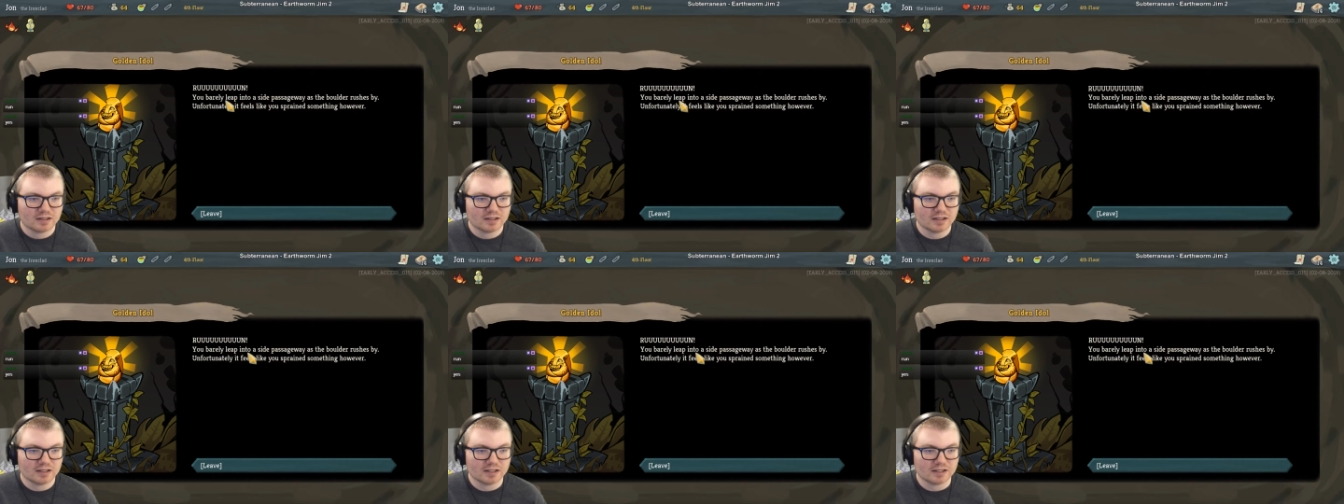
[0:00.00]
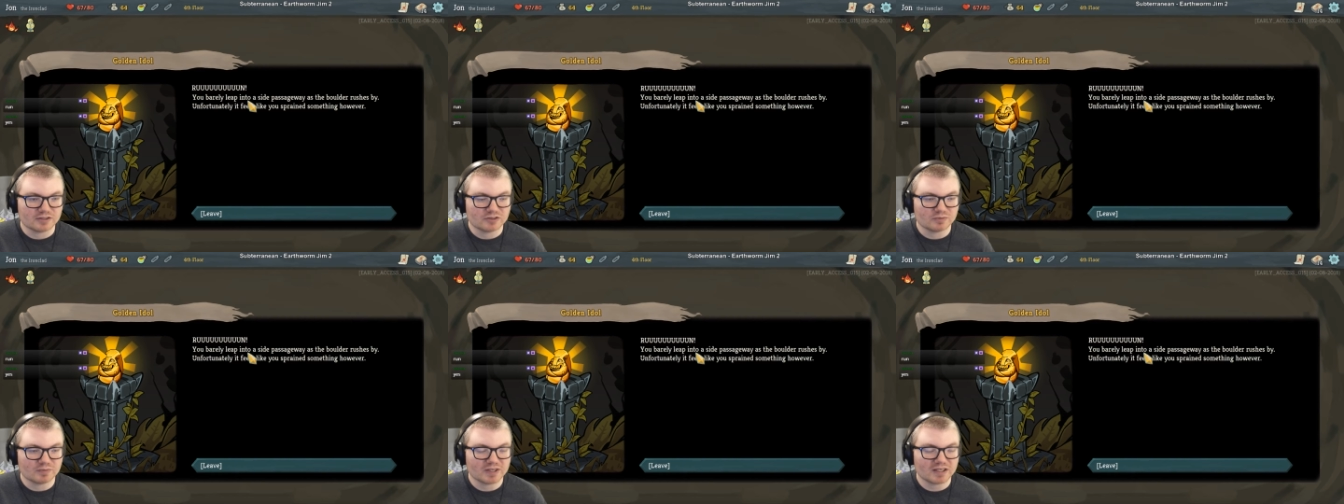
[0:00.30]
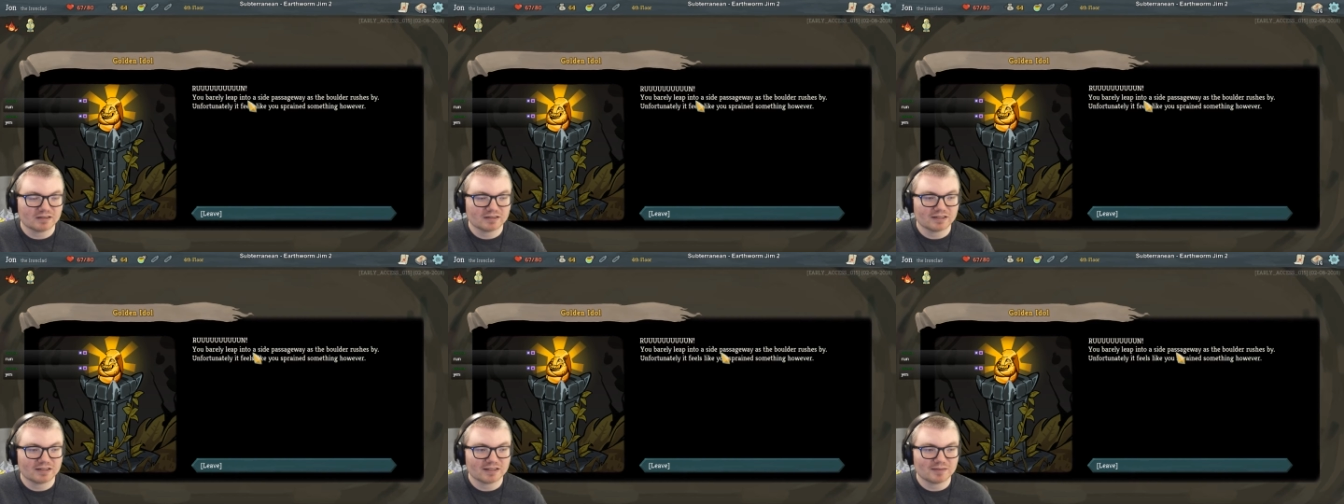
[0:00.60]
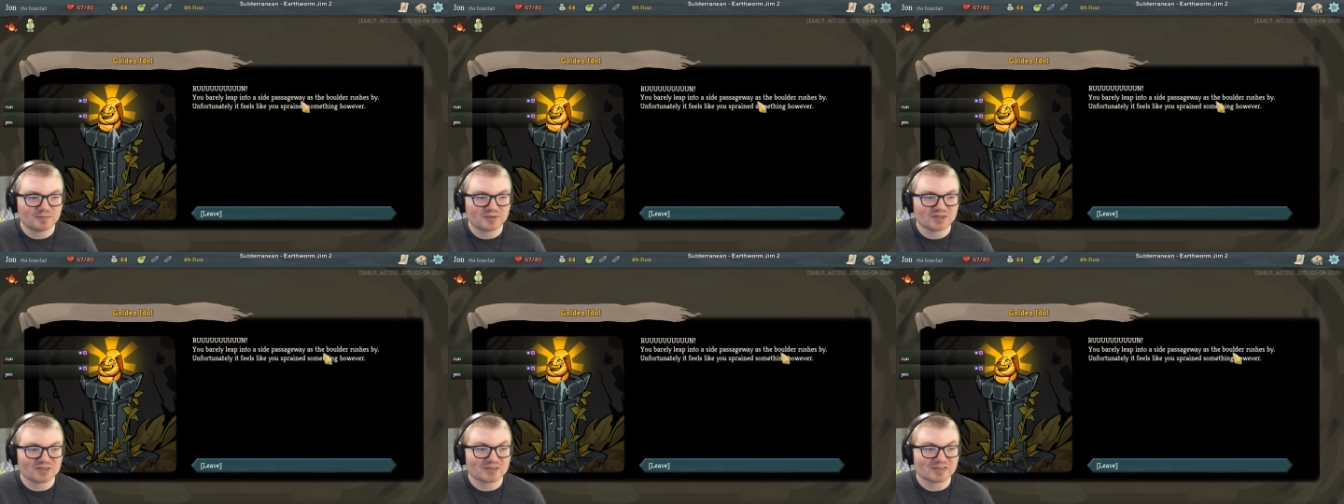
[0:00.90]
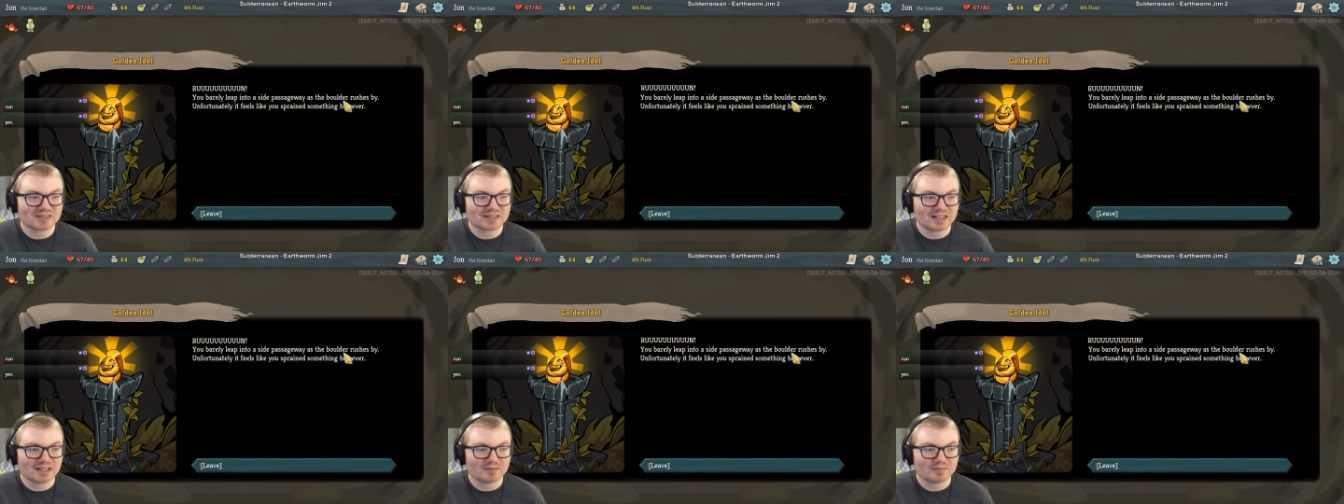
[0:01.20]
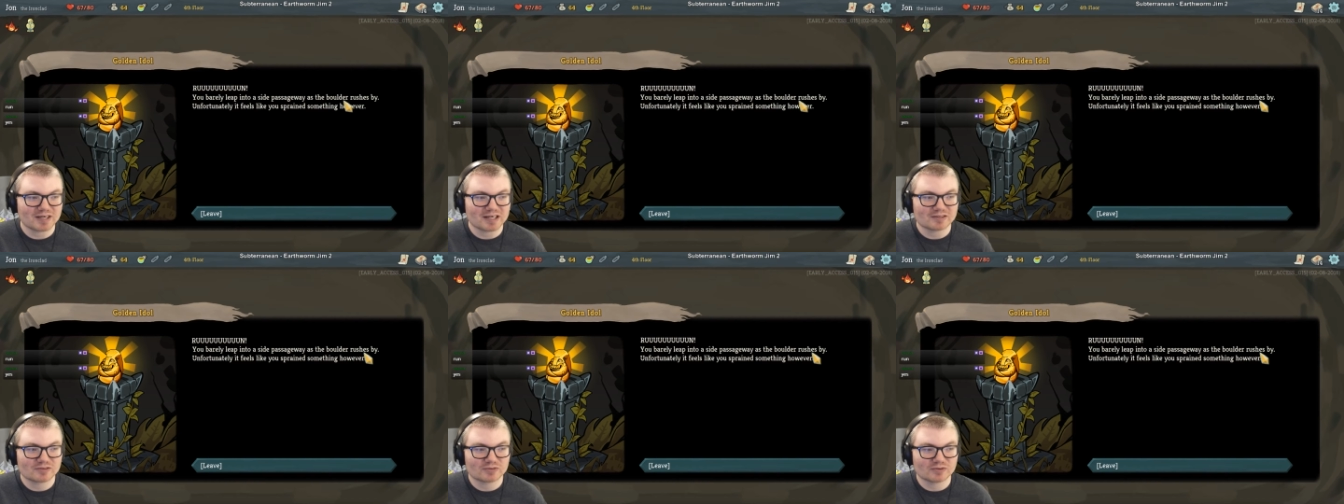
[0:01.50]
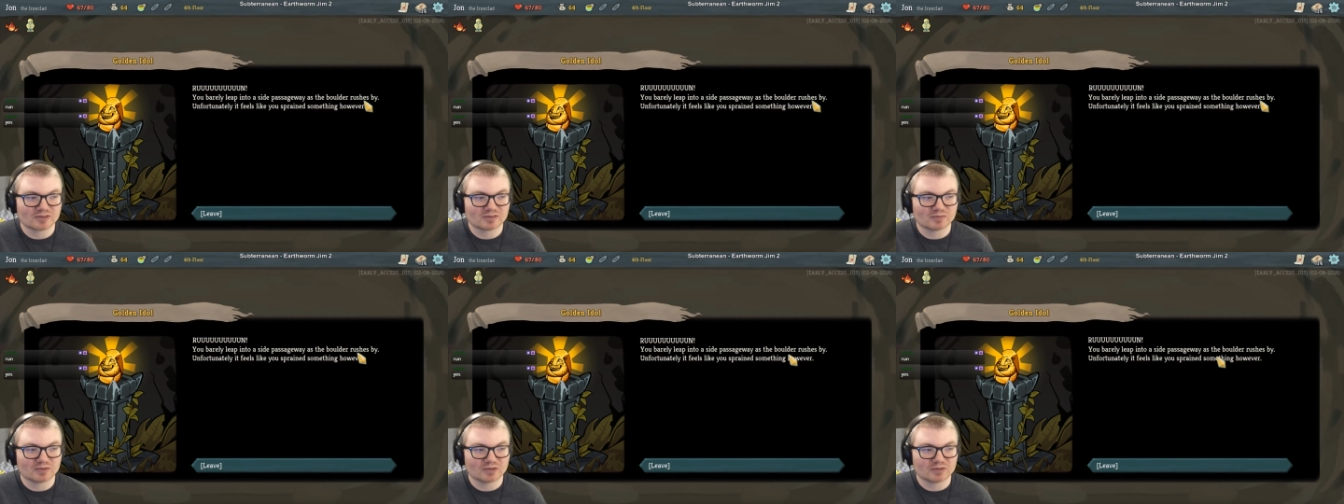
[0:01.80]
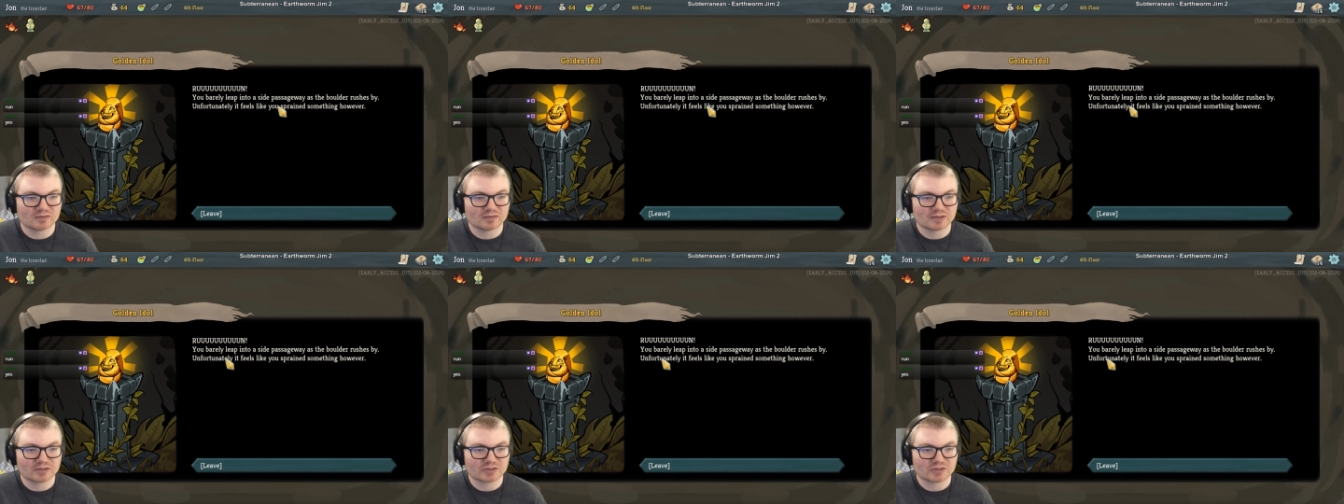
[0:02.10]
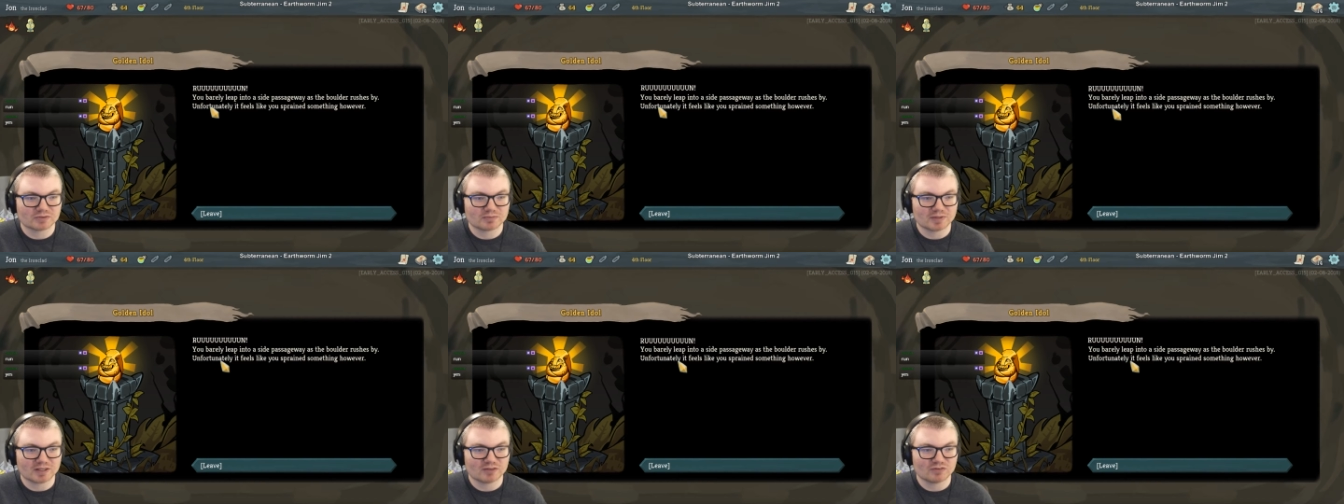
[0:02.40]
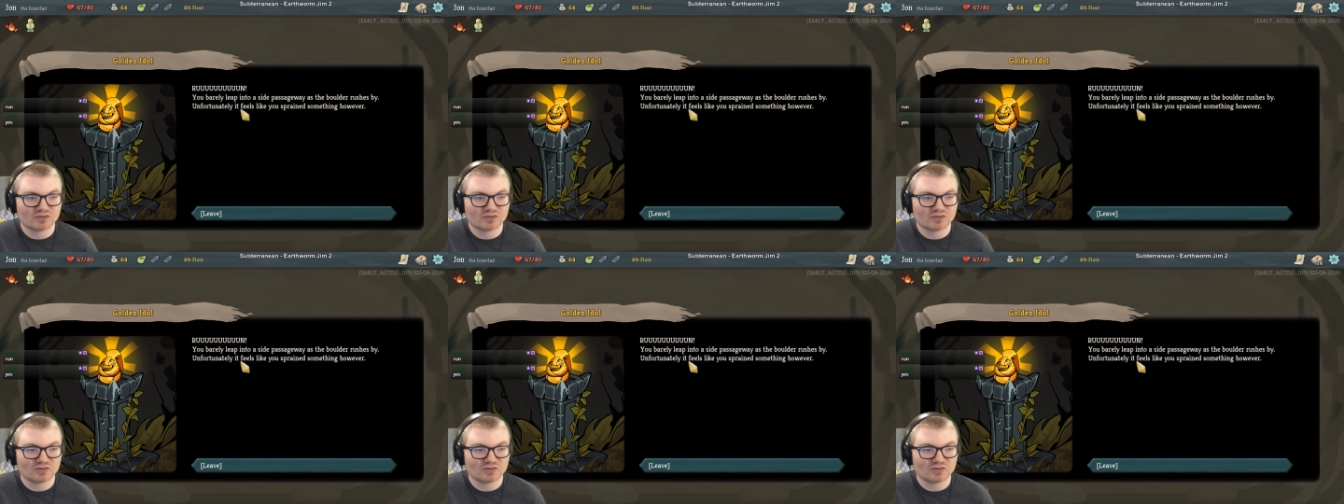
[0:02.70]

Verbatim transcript: Ah, you barely leap into a side pathway as a boulder rushes by.